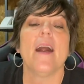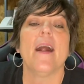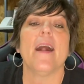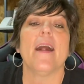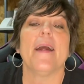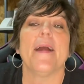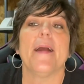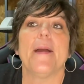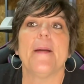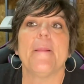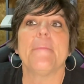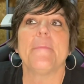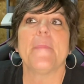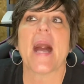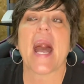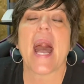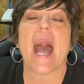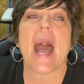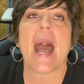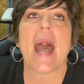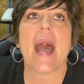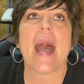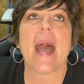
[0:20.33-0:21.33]

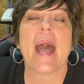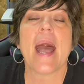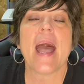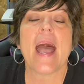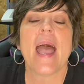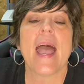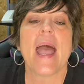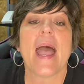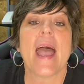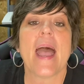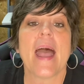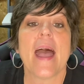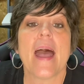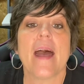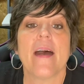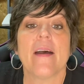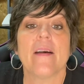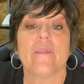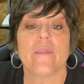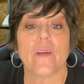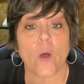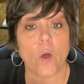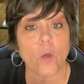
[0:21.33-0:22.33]
I
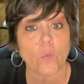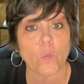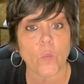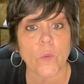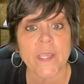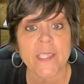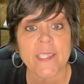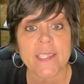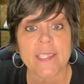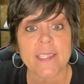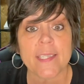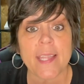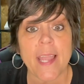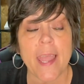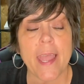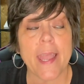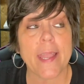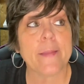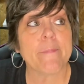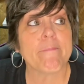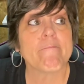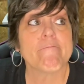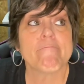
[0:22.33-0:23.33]
have on
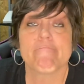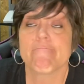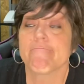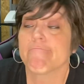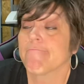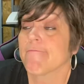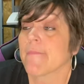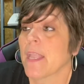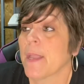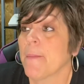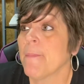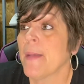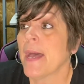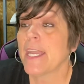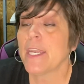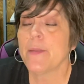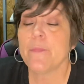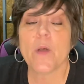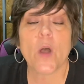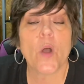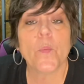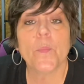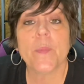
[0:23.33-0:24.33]
Wednesday, minding
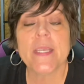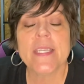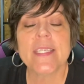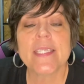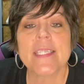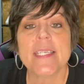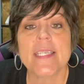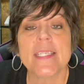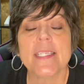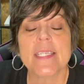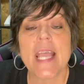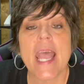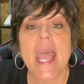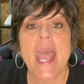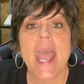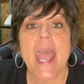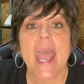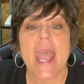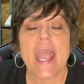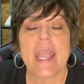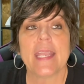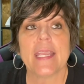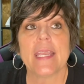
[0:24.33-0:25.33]
my own business,
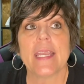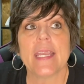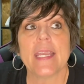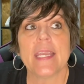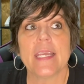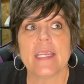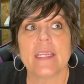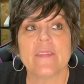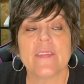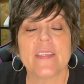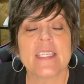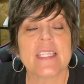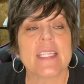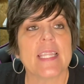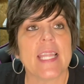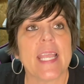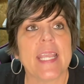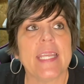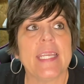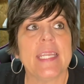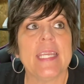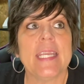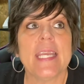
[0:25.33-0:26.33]
and this
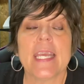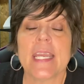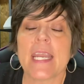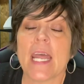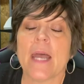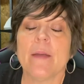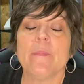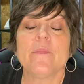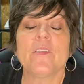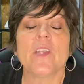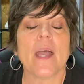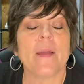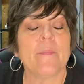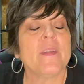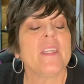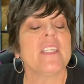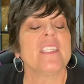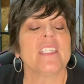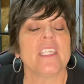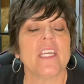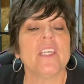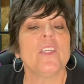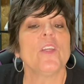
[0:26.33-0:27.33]
lady, and I'm going to
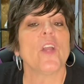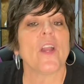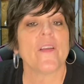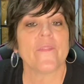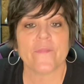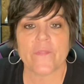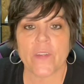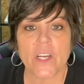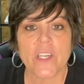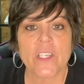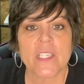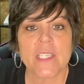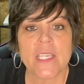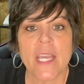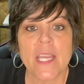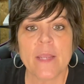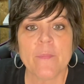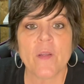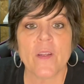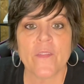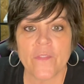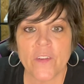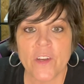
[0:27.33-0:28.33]
tell you her first name.
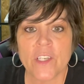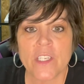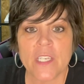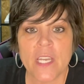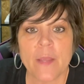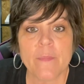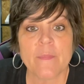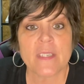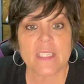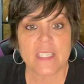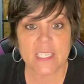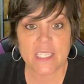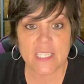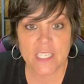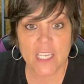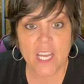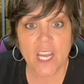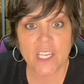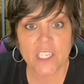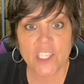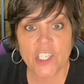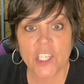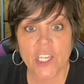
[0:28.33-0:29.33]
Her first name is
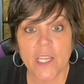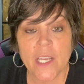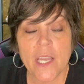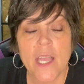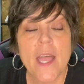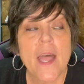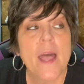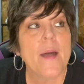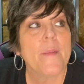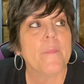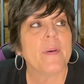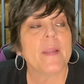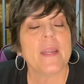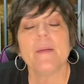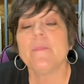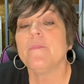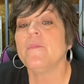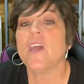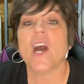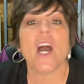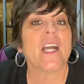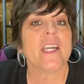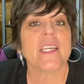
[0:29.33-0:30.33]
Natasha, but I'm
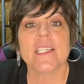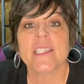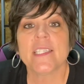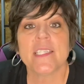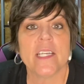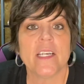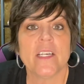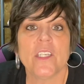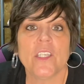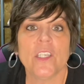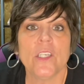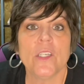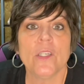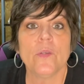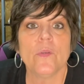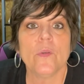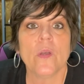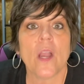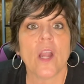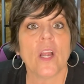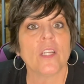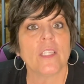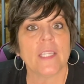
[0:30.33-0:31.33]
not going to tell you
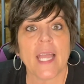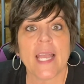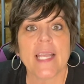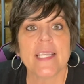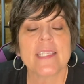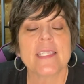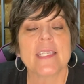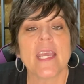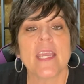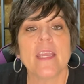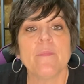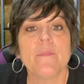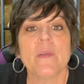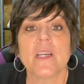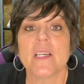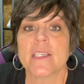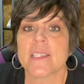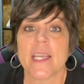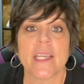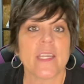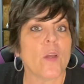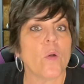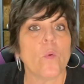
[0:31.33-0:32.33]
her last name because
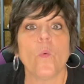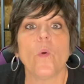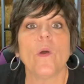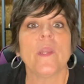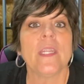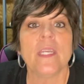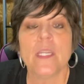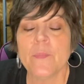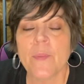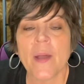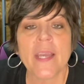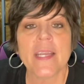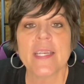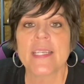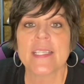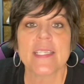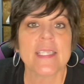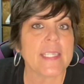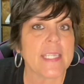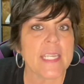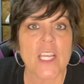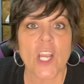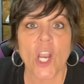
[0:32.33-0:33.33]
I don't want anybody to
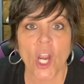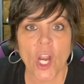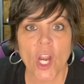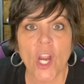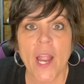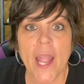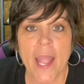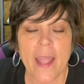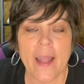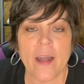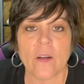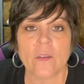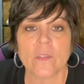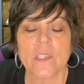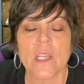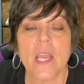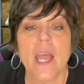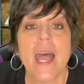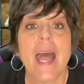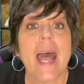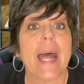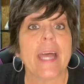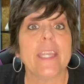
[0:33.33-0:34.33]
seek her out.
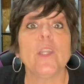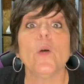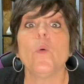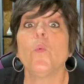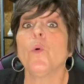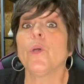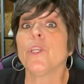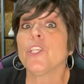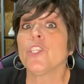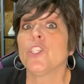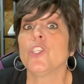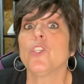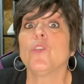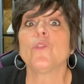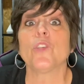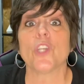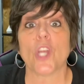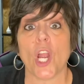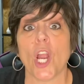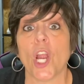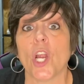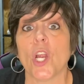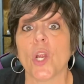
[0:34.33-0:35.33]
I don't want to do to
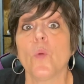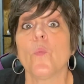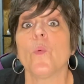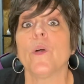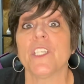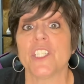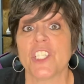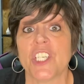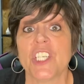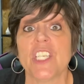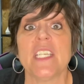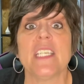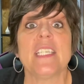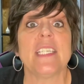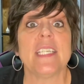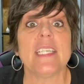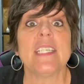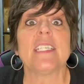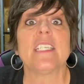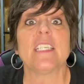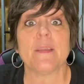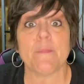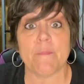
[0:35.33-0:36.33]
her what she
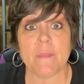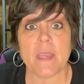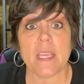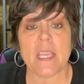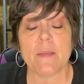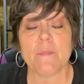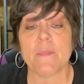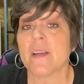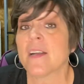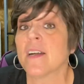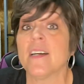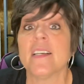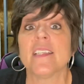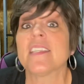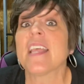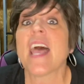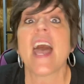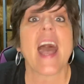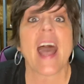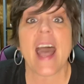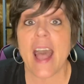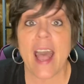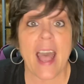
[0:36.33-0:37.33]
did to me because
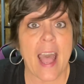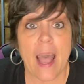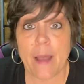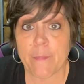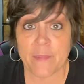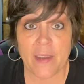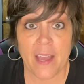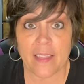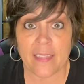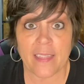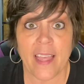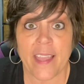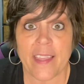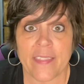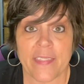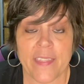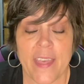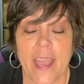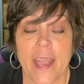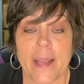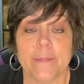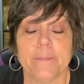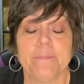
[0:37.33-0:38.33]
I'm not like
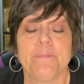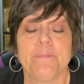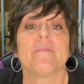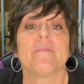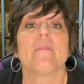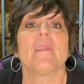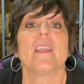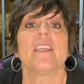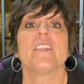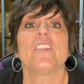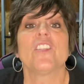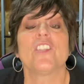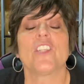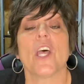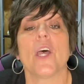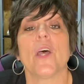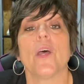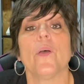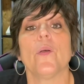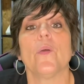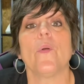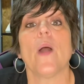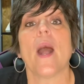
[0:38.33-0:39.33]
that.
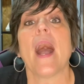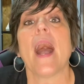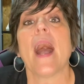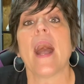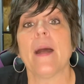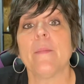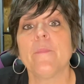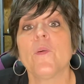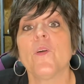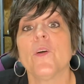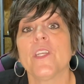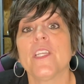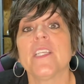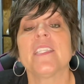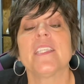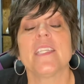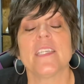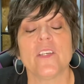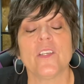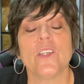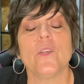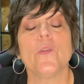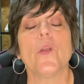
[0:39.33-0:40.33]
So I'm going to
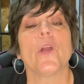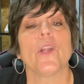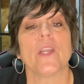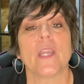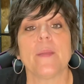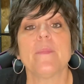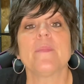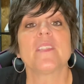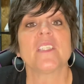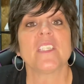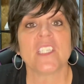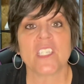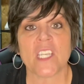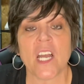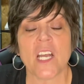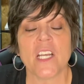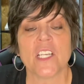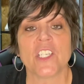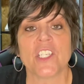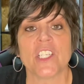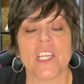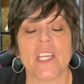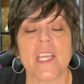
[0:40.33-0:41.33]
tell you her name is
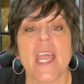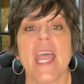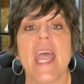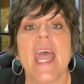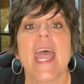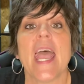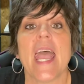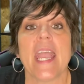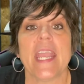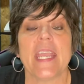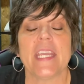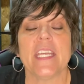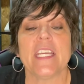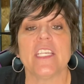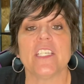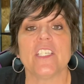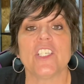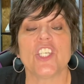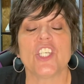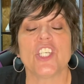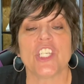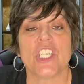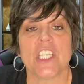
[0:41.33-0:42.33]
Natasha, and
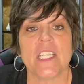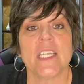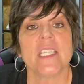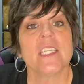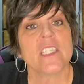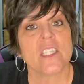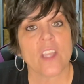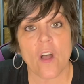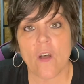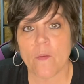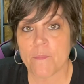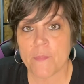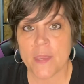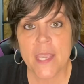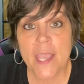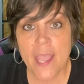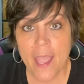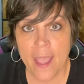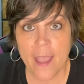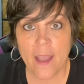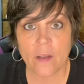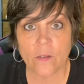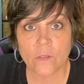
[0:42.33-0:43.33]
she sought me
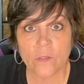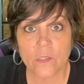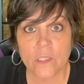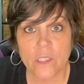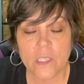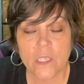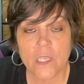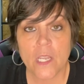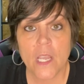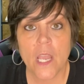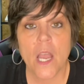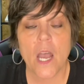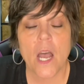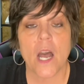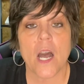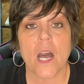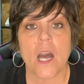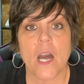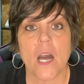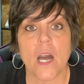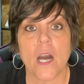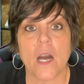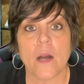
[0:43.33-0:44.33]
out,
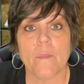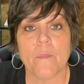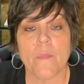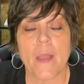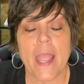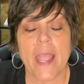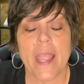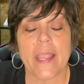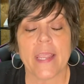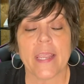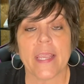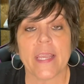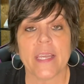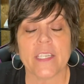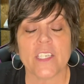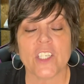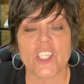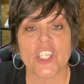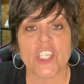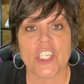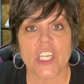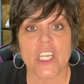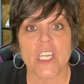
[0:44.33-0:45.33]
and
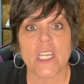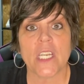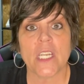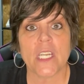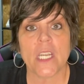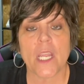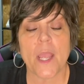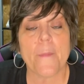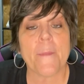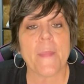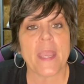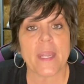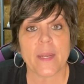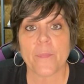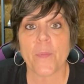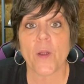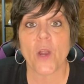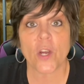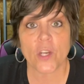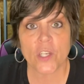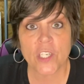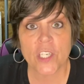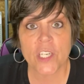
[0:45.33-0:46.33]
she made a
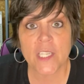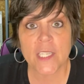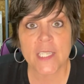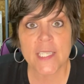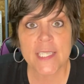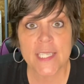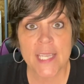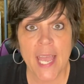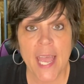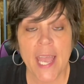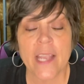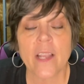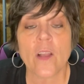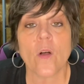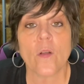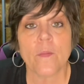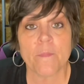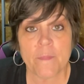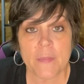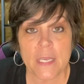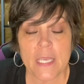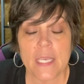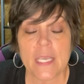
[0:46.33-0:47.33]
personal attack on
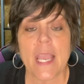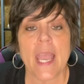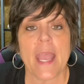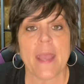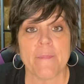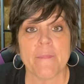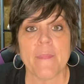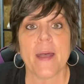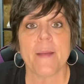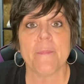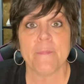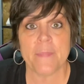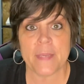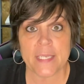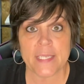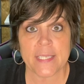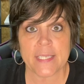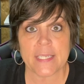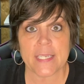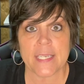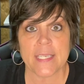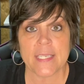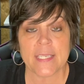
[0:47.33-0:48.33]
me and my
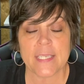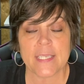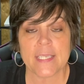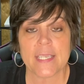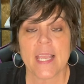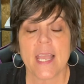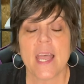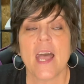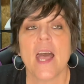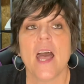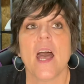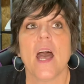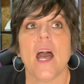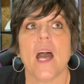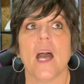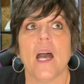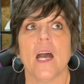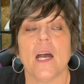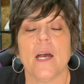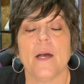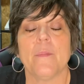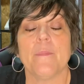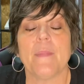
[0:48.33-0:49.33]
business.
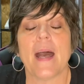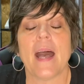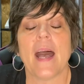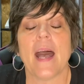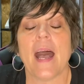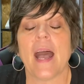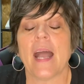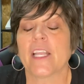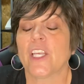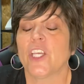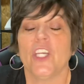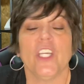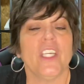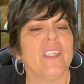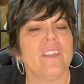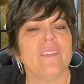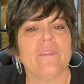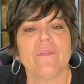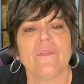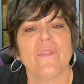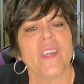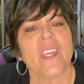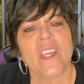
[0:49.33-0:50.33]
I
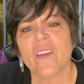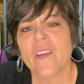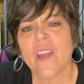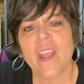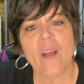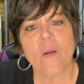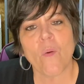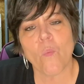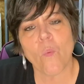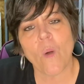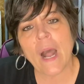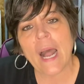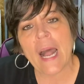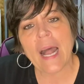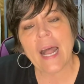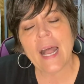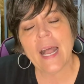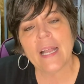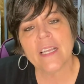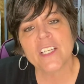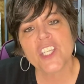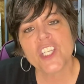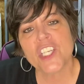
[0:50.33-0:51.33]
couldn't figure out
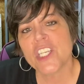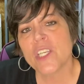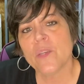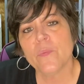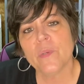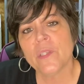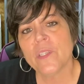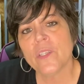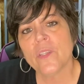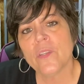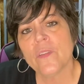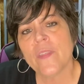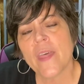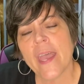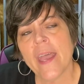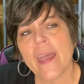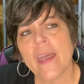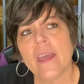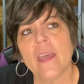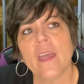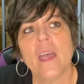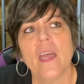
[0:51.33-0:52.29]
why she would do that.